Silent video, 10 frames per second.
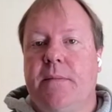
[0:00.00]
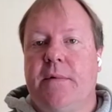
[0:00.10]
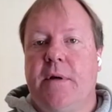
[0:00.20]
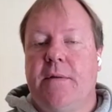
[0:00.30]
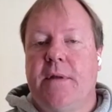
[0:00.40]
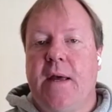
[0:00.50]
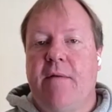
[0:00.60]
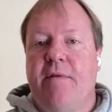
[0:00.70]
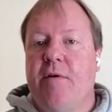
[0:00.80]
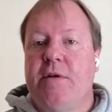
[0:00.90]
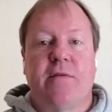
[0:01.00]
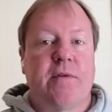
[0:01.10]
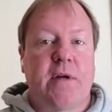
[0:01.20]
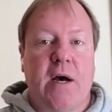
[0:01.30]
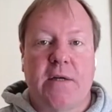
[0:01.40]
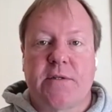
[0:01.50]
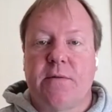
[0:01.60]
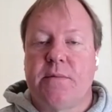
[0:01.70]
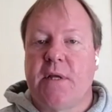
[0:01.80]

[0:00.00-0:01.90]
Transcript: they have very different costumes.